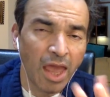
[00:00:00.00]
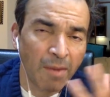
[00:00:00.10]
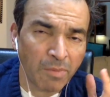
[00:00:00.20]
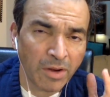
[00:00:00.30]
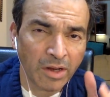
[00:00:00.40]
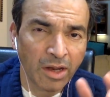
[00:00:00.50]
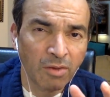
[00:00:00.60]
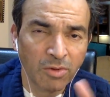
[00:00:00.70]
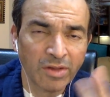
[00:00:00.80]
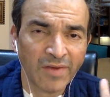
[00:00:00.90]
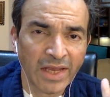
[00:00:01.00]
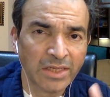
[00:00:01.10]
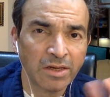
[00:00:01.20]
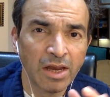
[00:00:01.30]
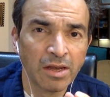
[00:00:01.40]
apparently was
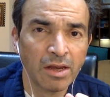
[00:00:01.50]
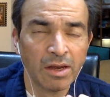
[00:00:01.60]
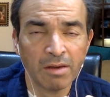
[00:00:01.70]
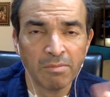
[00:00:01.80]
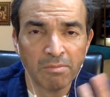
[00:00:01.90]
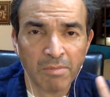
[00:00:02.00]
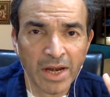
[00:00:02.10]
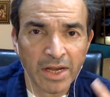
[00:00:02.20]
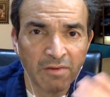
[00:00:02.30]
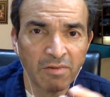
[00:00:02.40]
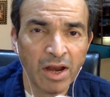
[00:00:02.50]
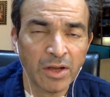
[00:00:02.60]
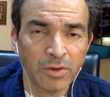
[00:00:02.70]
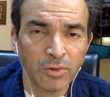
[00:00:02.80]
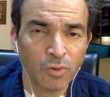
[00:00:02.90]
vaccinated and might have
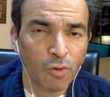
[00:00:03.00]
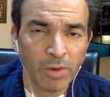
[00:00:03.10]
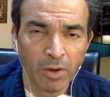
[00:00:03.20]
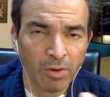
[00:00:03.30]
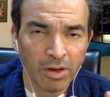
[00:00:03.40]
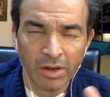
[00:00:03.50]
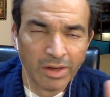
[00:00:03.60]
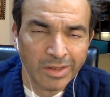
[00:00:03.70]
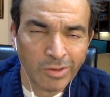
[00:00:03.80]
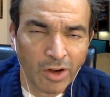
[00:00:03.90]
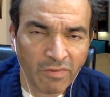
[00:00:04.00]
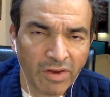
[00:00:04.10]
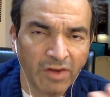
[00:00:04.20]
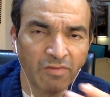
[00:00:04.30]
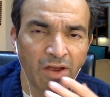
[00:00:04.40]
died due to Omicron. It's not
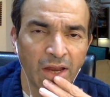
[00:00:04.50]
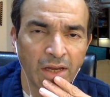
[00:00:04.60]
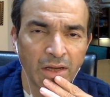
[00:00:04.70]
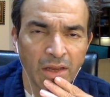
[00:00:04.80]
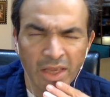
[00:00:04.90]
verified.